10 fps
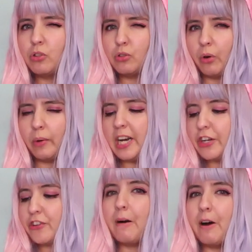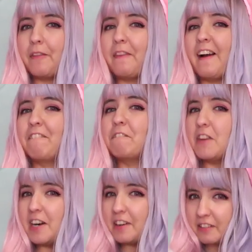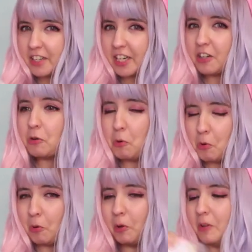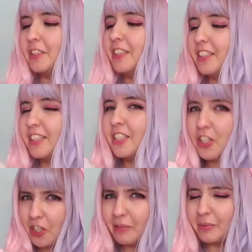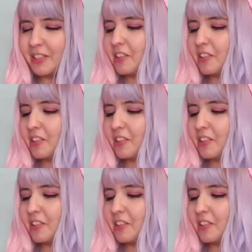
storage, but a very cool cube